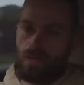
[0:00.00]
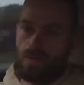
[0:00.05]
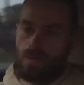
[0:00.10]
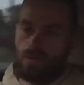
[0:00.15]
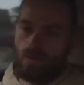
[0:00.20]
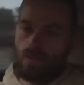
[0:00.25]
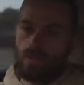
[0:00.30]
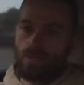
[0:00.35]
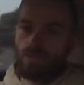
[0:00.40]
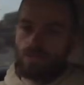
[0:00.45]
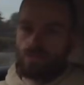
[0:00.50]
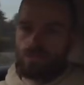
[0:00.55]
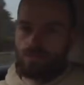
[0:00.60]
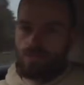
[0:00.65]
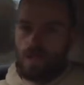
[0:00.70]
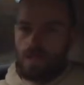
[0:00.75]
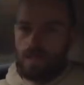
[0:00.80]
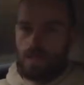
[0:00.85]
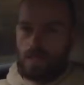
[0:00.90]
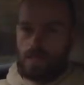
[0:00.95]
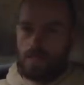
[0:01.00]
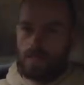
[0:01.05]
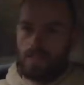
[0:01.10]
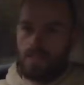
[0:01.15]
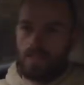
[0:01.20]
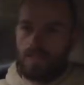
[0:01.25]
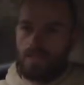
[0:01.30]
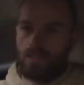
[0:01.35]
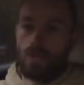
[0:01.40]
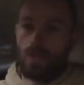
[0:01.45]
where you can run it
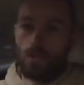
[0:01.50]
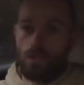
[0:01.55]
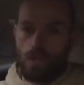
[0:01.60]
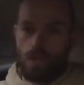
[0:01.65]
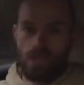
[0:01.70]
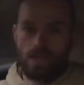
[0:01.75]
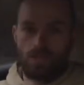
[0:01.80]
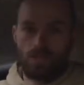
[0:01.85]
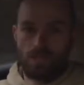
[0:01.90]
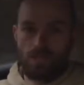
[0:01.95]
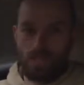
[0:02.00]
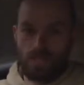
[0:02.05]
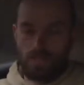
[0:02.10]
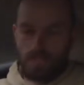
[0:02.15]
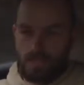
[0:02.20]
in all electric.